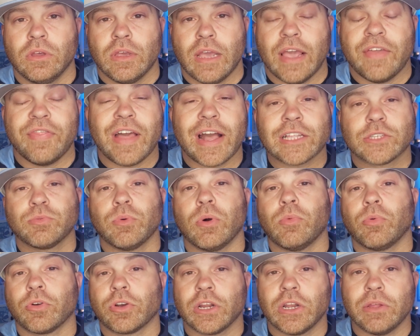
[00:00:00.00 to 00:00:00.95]
And that's what
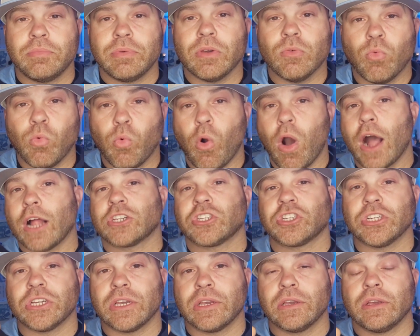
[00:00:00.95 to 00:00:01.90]
we're going to be
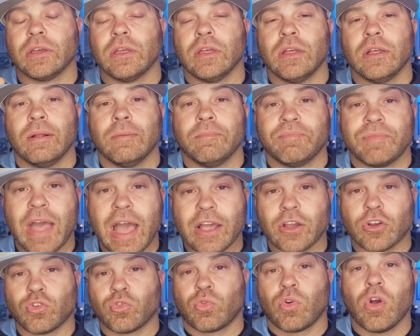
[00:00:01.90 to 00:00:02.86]
watching,
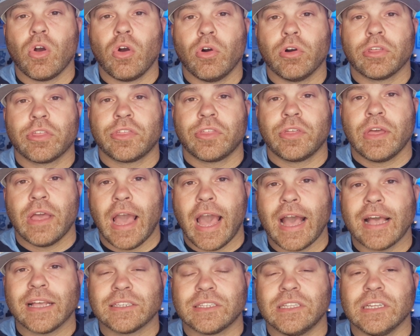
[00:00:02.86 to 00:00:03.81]
that growth
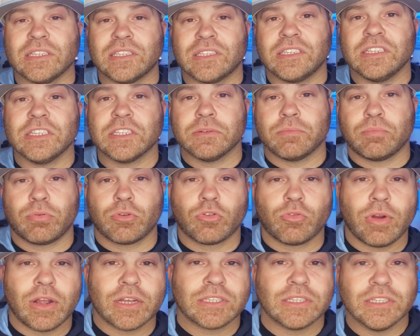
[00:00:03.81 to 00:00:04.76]
as this season
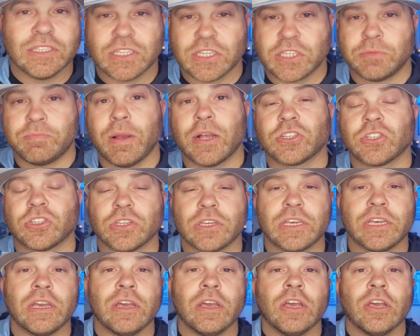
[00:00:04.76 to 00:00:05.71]
progresses,
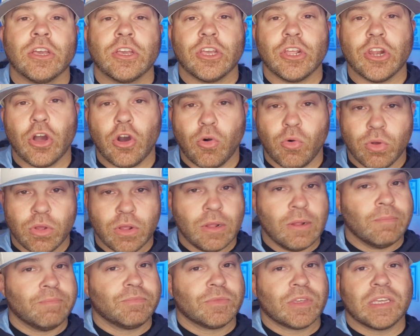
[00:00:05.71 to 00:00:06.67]
especially, you know,
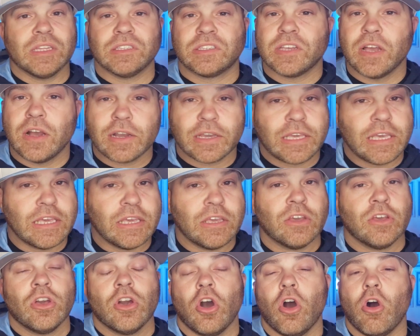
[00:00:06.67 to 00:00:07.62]

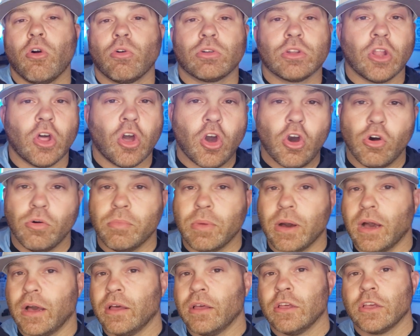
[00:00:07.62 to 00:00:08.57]
Kentucky,
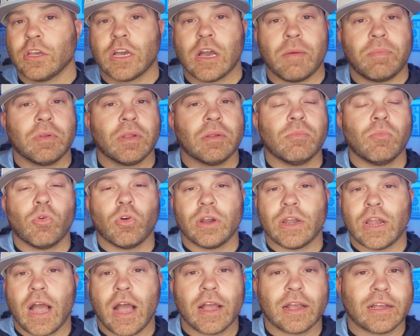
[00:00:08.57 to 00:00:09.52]
Oklahoma, a couple of more
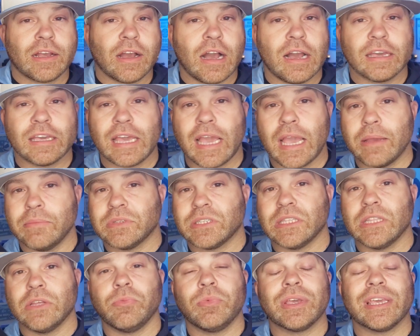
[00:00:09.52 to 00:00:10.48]
non-con games,
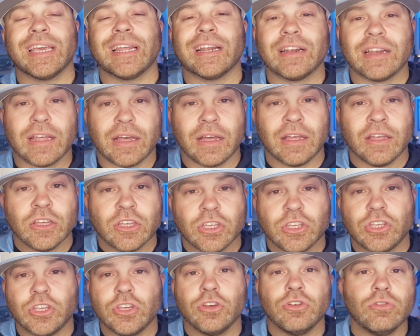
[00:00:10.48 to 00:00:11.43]
and then we get into
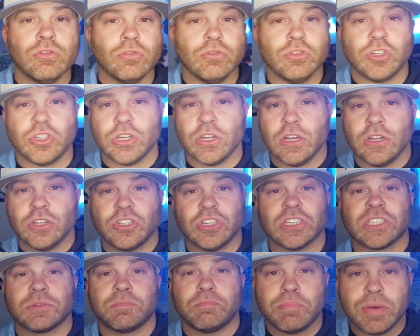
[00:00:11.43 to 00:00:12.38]
huge,
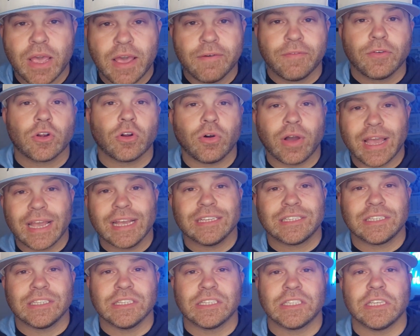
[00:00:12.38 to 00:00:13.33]
just pivotal
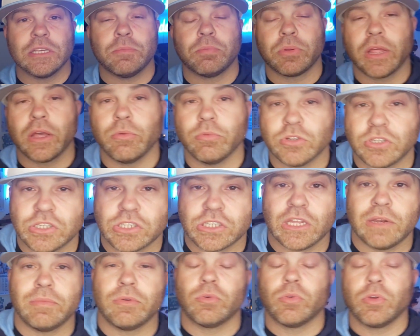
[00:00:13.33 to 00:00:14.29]
ACC play, which is
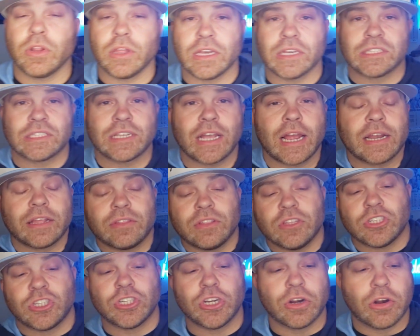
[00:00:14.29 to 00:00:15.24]
going to be really exciting
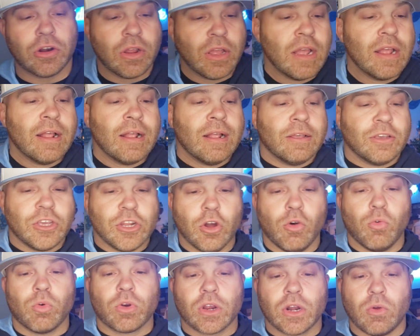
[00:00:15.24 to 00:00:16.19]
this year. You
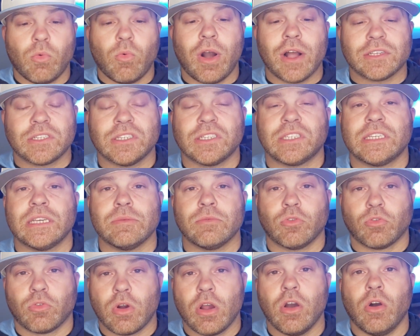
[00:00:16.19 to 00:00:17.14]
know, we're going to watch this
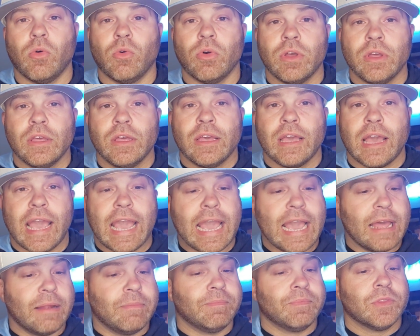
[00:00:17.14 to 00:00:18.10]
team grow,
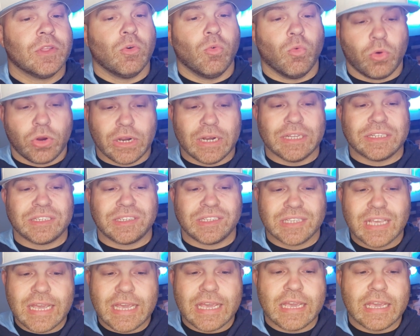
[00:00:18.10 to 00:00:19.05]
and we're going to
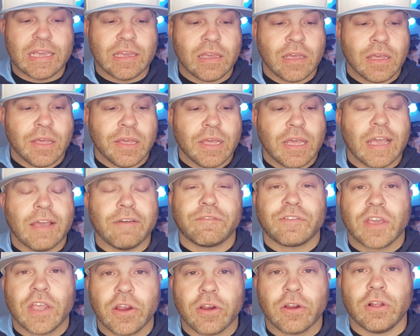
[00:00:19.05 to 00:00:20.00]
see if
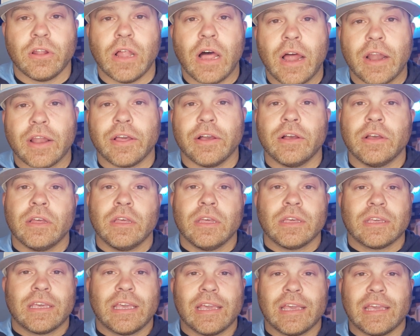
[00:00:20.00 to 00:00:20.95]
Carolina
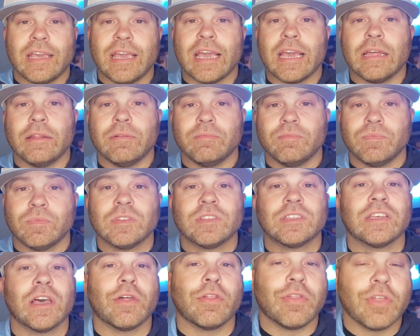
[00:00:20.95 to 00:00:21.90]
can get
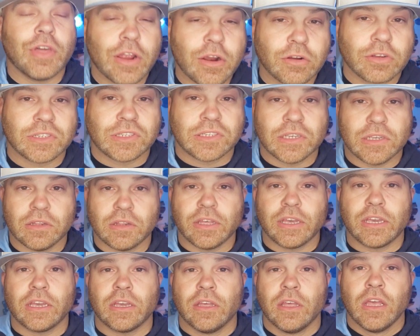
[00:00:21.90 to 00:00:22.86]
to their
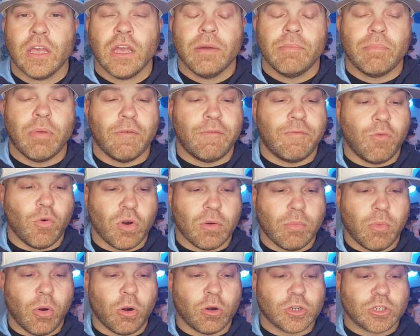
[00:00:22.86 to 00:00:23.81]
ceiling before
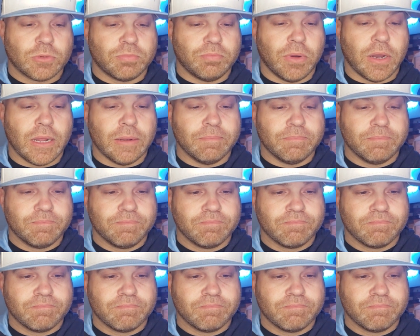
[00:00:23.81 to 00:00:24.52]
March. But